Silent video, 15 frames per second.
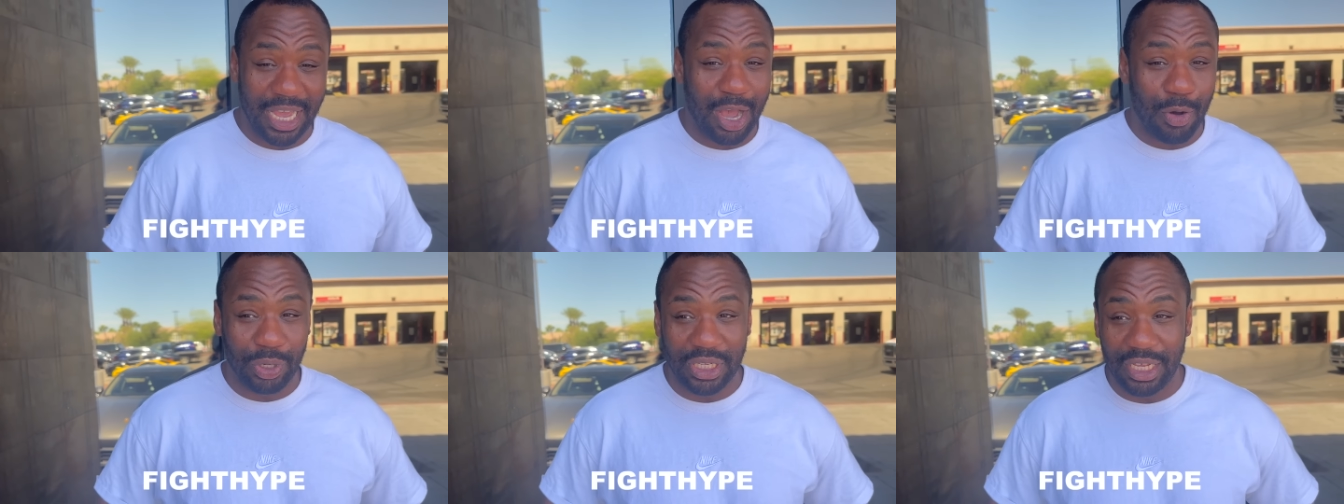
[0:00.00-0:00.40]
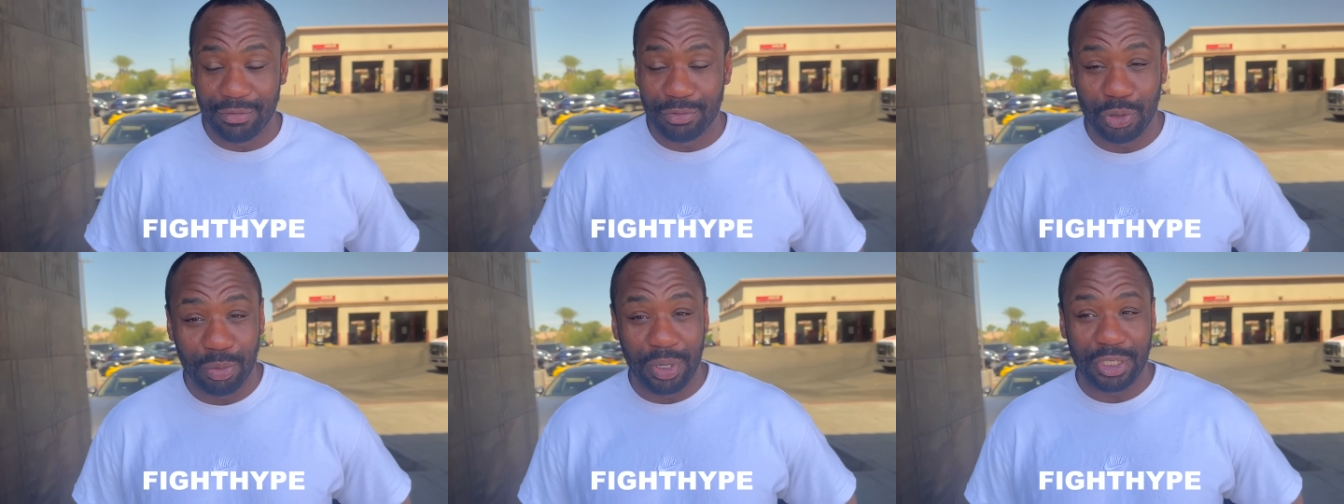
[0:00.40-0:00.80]
I don't want to
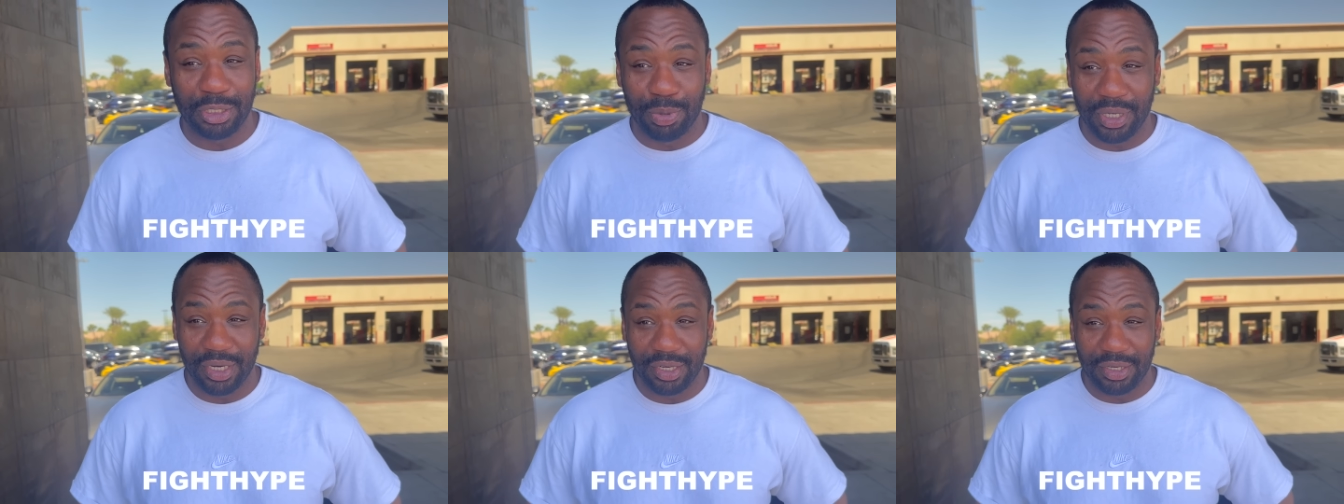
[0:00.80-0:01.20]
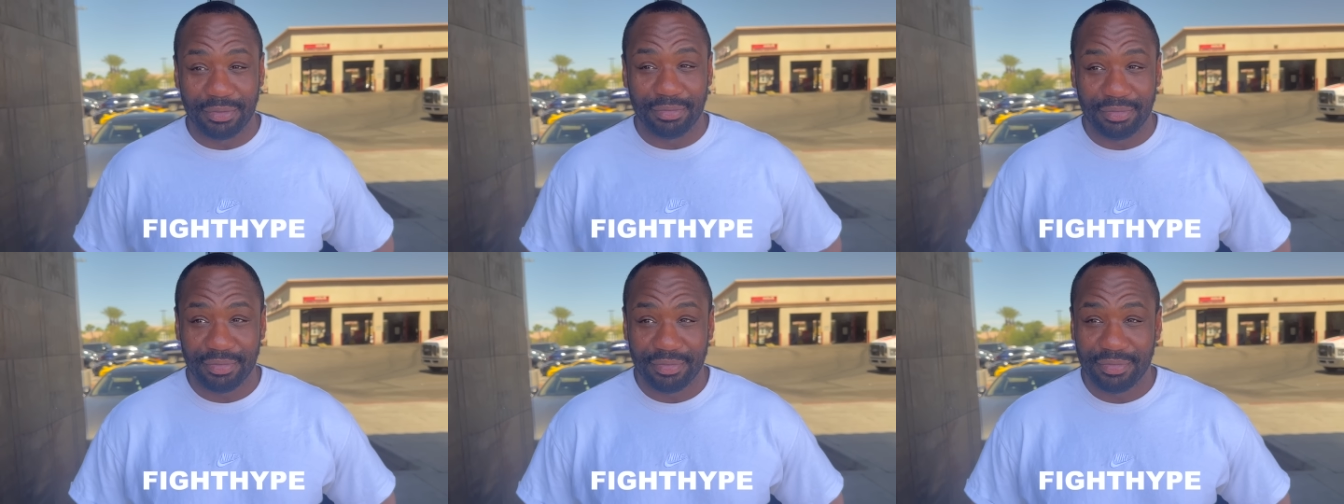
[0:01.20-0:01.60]
give too much, but
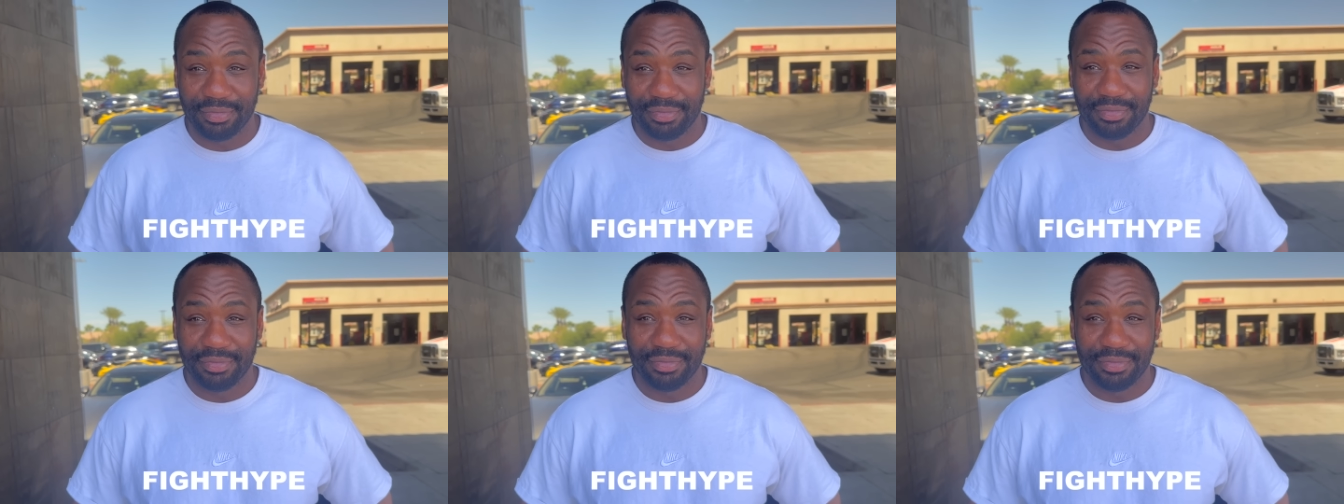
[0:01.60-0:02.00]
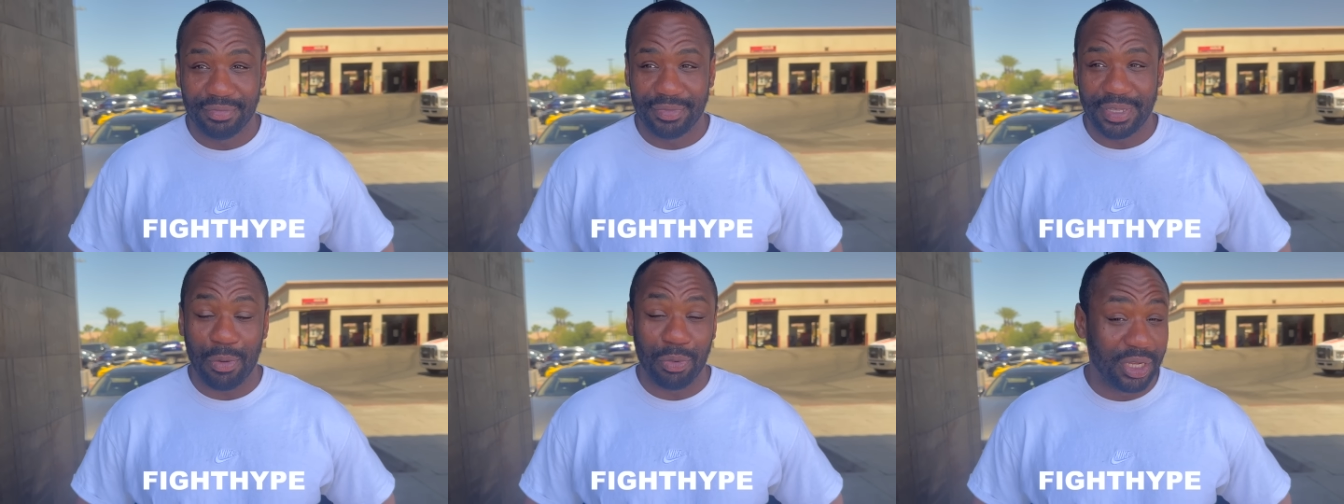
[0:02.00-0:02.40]
um,
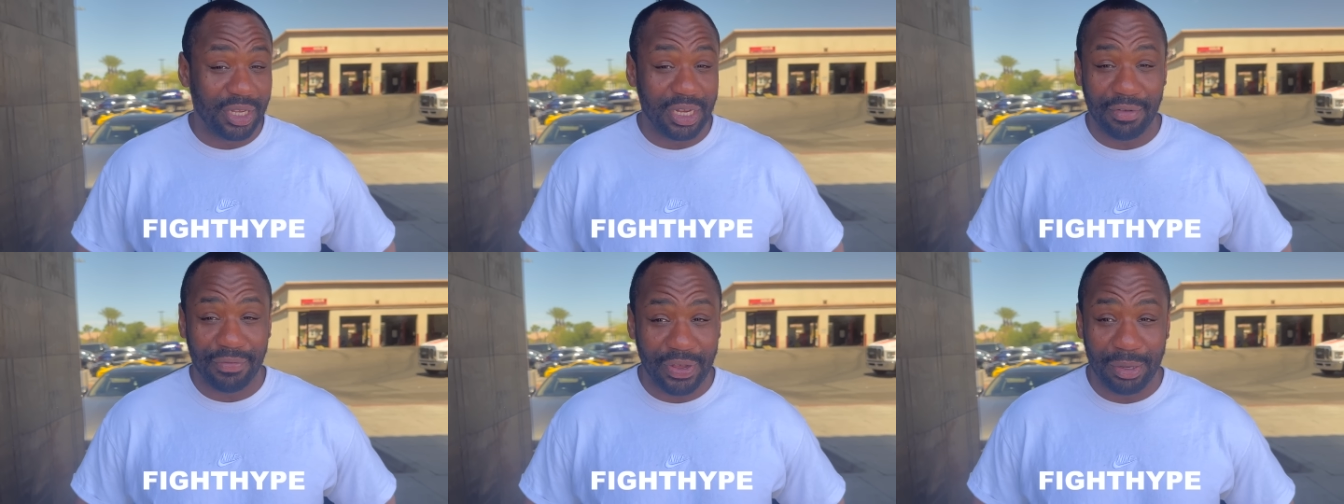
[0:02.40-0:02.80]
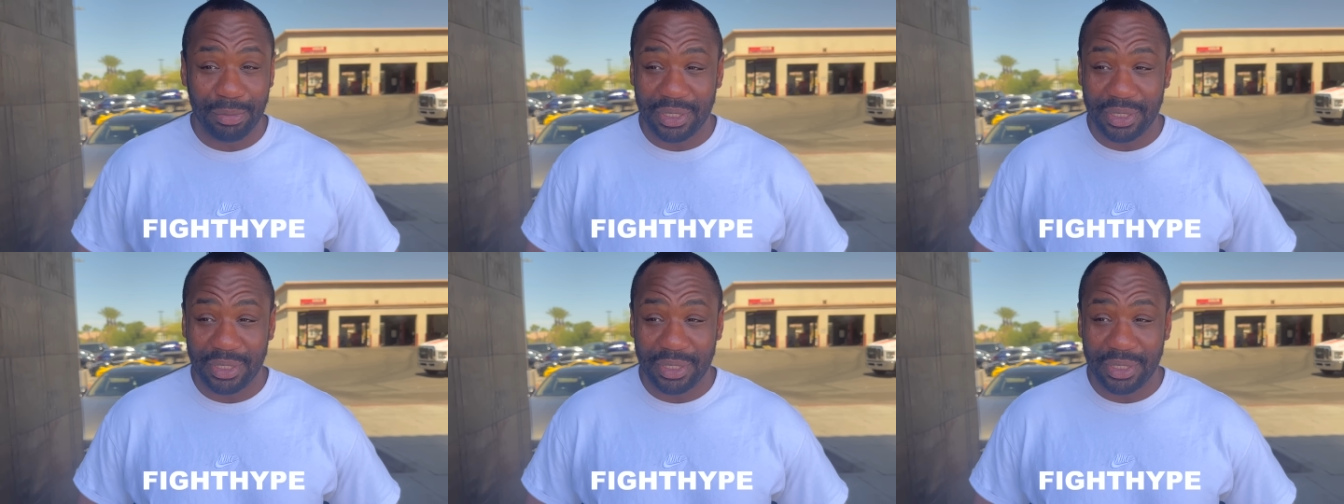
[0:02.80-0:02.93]
y'all would love that fight,